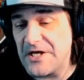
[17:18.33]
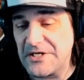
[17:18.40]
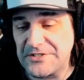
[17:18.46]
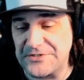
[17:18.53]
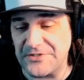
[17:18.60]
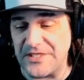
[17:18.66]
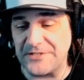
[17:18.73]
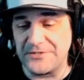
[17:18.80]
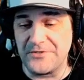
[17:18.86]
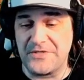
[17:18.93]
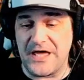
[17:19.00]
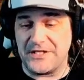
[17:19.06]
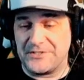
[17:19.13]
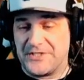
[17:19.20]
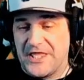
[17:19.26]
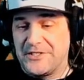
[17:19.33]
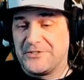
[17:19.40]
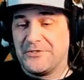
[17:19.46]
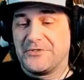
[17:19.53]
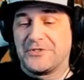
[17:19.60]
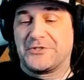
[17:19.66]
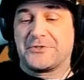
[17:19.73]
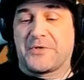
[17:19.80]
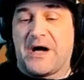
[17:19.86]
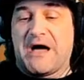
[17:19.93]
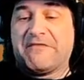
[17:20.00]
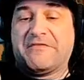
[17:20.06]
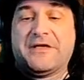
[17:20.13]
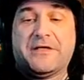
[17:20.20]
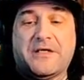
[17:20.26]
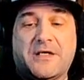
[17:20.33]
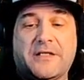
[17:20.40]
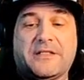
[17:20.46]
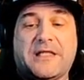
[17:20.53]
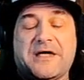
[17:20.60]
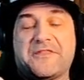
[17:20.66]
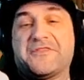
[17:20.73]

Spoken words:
So they do the driving like